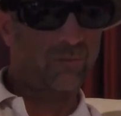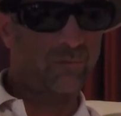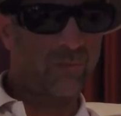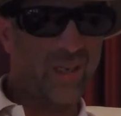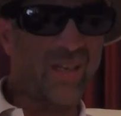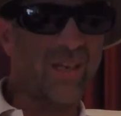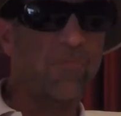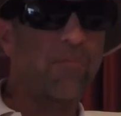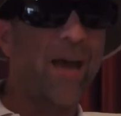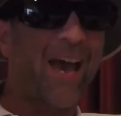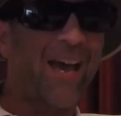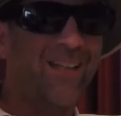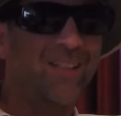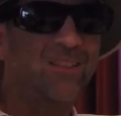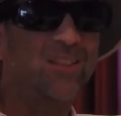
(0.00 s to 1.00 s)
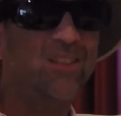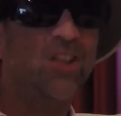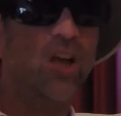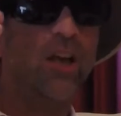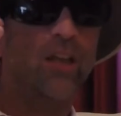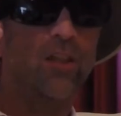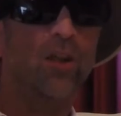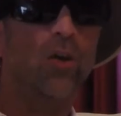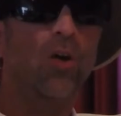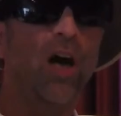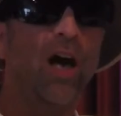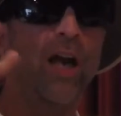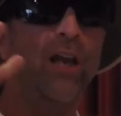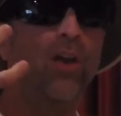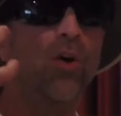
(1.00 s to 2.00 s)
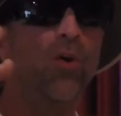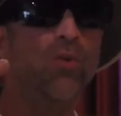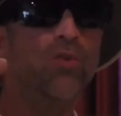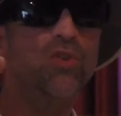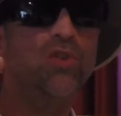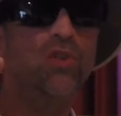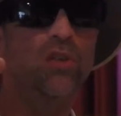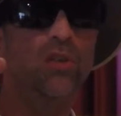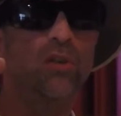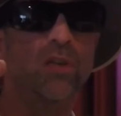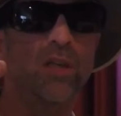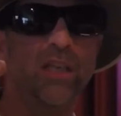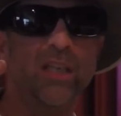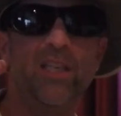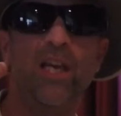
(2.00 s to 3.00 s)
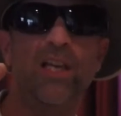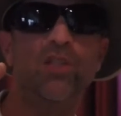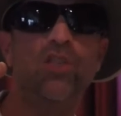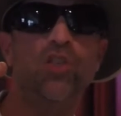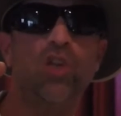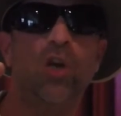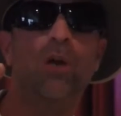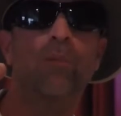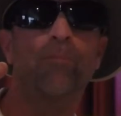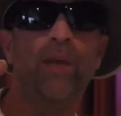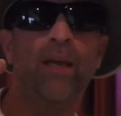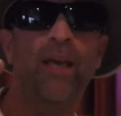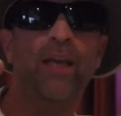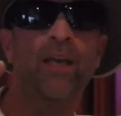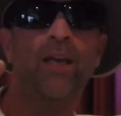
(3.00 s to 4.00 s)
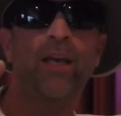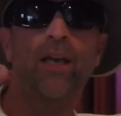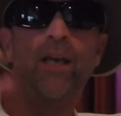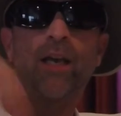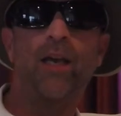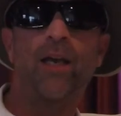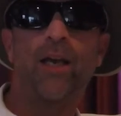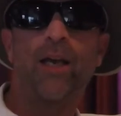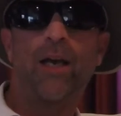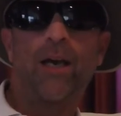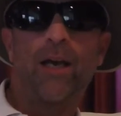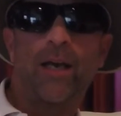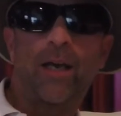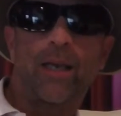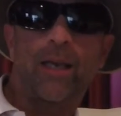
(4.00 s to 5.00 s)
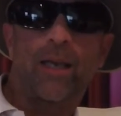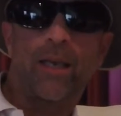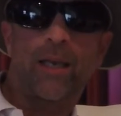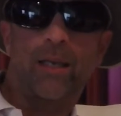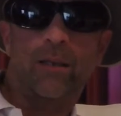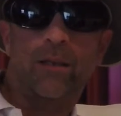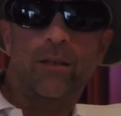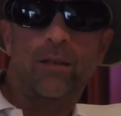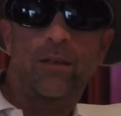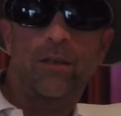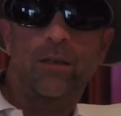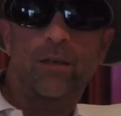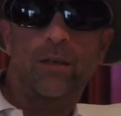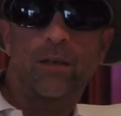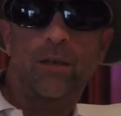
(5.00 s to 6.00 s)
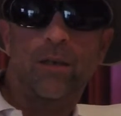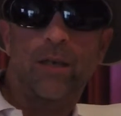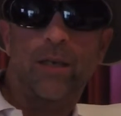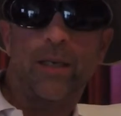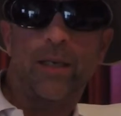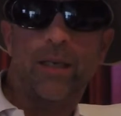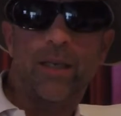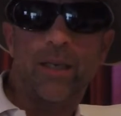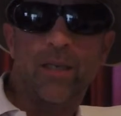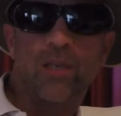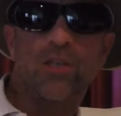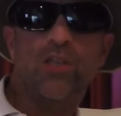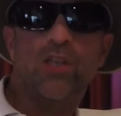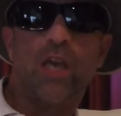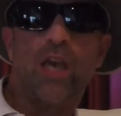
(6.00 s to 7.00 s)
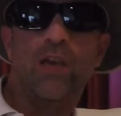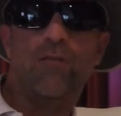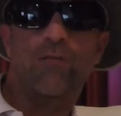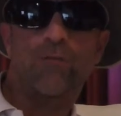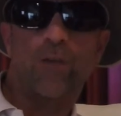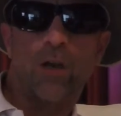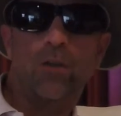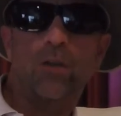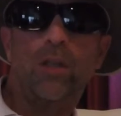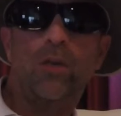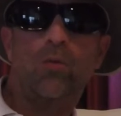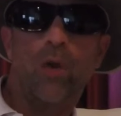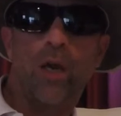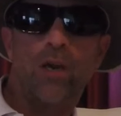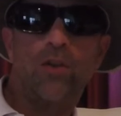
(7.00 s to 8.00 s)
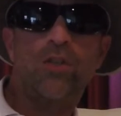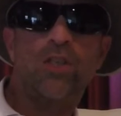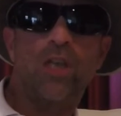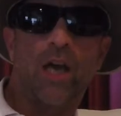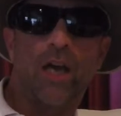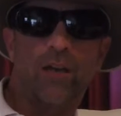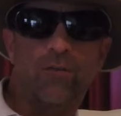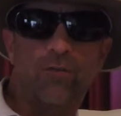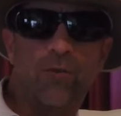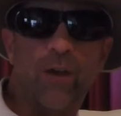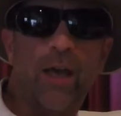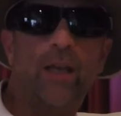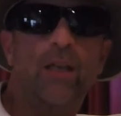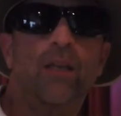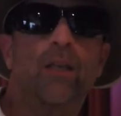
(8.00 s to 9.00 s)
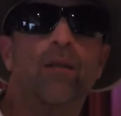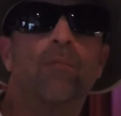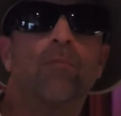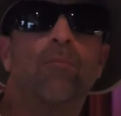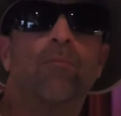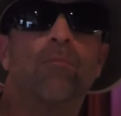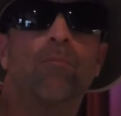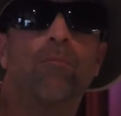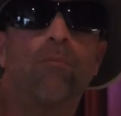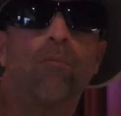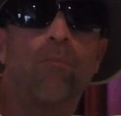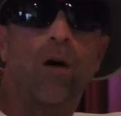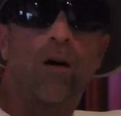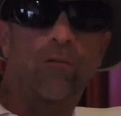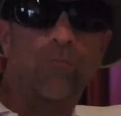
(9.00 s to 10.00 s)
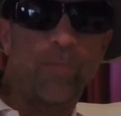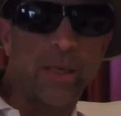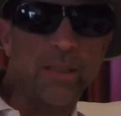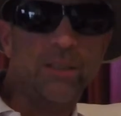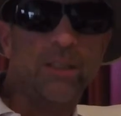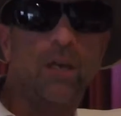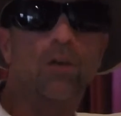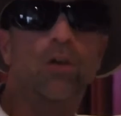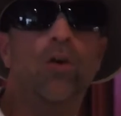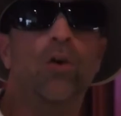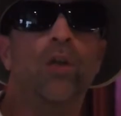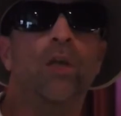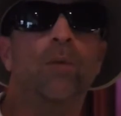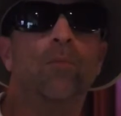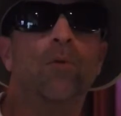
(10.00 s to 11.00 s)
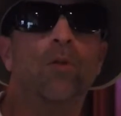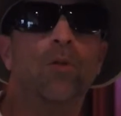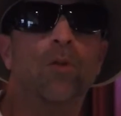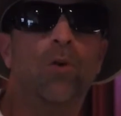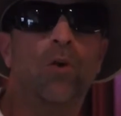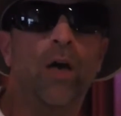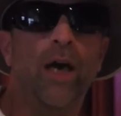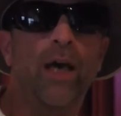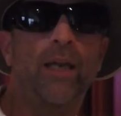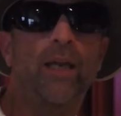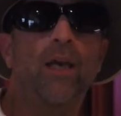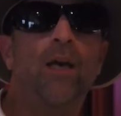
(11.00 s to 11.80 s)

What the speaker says: kind of bad stuck in their eye knows the intense sharp pain. It is a fairly rare side effect of benzalkonium chloride,